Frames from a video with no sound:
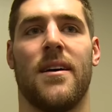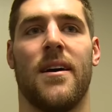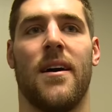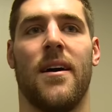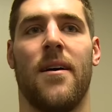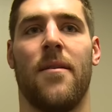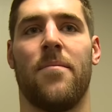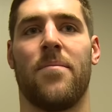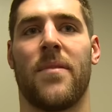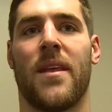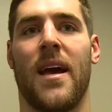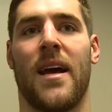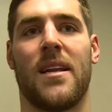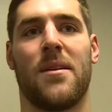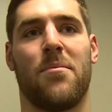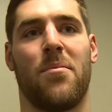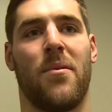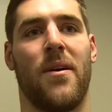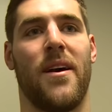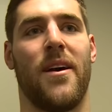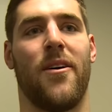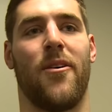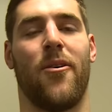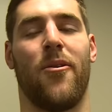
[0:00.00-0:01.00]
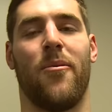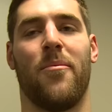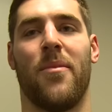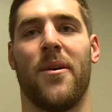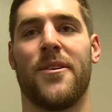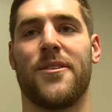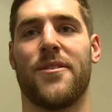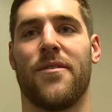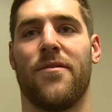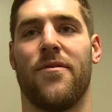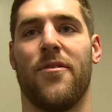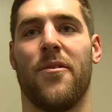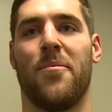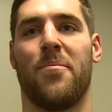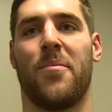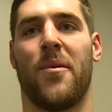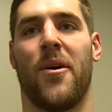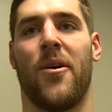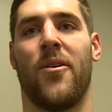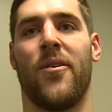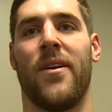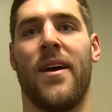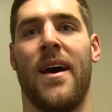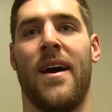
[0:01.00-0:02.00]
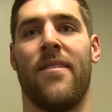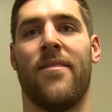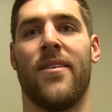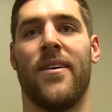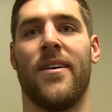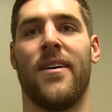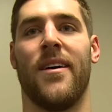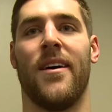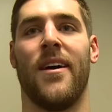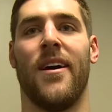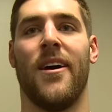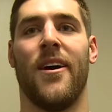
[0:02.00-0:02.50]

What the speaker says: Got to play a whole bunch of football and have a